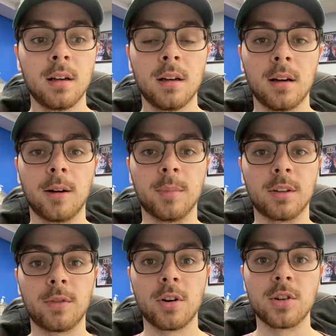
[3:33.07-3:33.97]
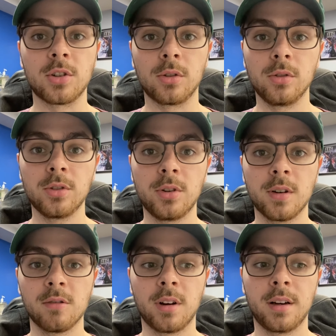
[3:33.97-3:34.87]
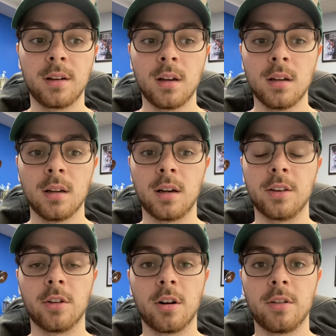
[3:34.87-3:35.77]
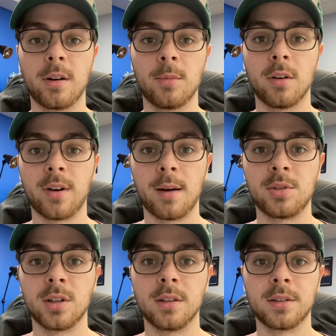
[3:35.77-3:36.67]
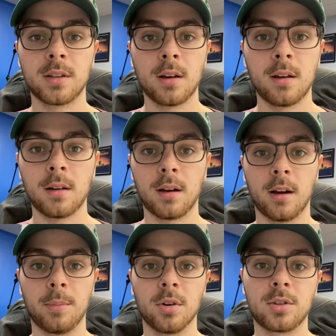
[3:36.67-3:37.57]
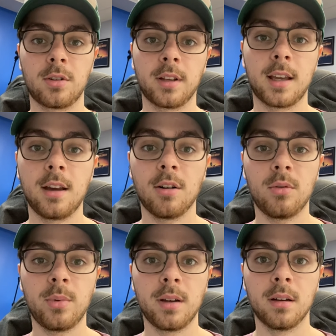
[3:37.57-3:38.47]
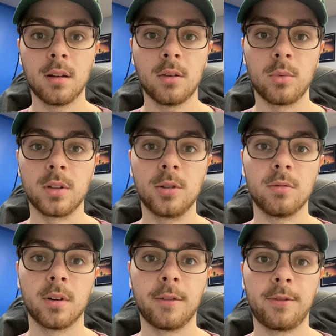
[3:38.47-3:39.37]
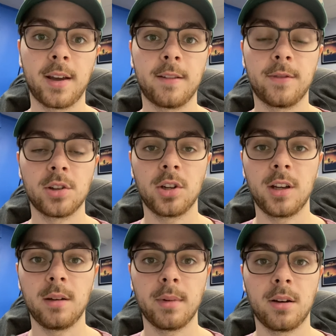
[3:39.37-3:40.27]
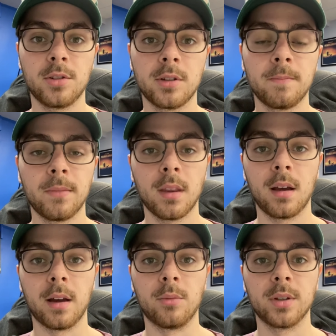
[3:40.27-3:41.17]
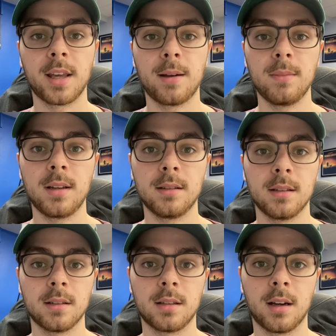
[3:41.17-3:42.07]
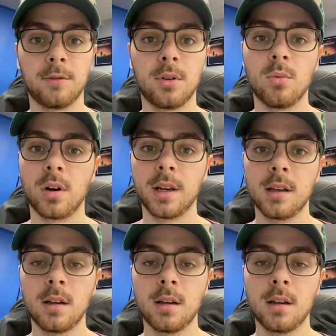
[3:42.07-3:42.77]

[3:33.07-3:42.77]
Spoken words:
As far as tools you can run, there are a number of options. Personally here, we do run fake phishing emails. And what that means is if you want,